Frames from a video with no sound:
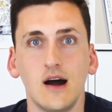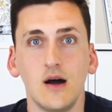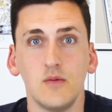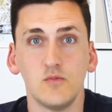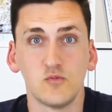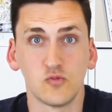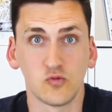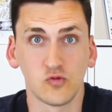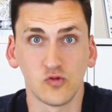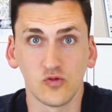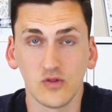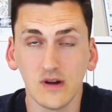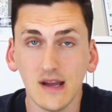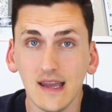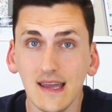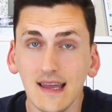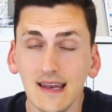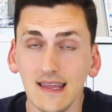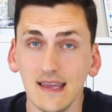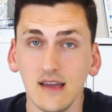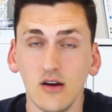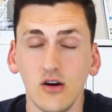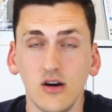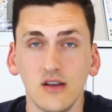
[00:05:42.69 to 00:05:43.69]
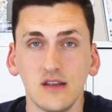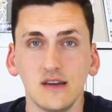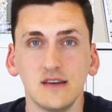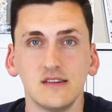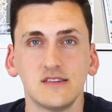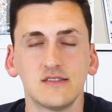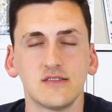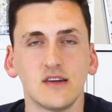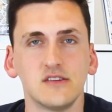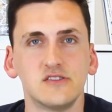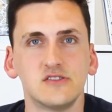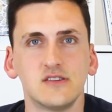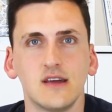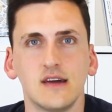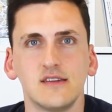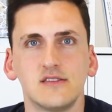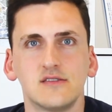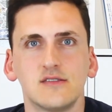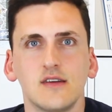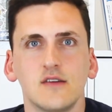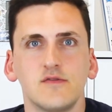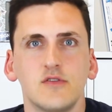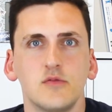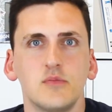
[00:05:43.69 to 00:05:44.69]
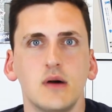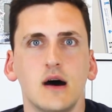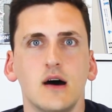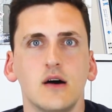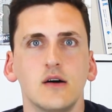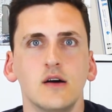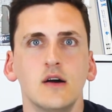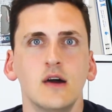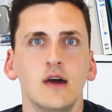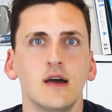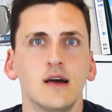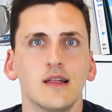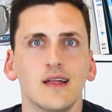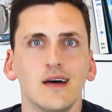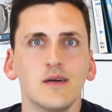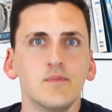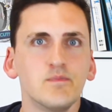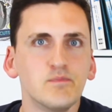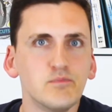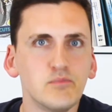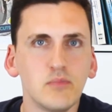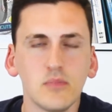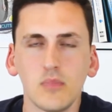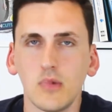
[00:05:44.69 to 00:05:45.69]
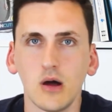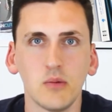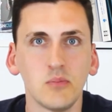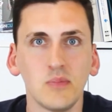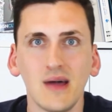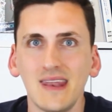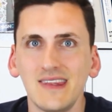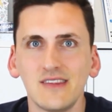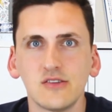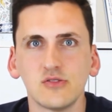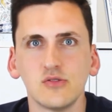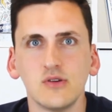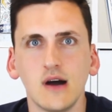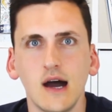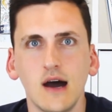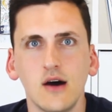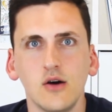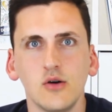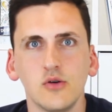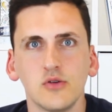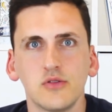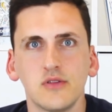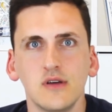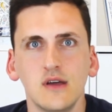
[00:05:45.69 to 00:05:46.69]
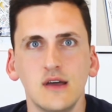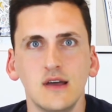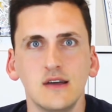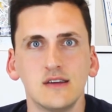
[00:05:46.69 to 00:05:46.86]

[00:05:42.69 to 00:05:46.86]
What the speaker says: I'm really honest. I share stuff about like my mental health,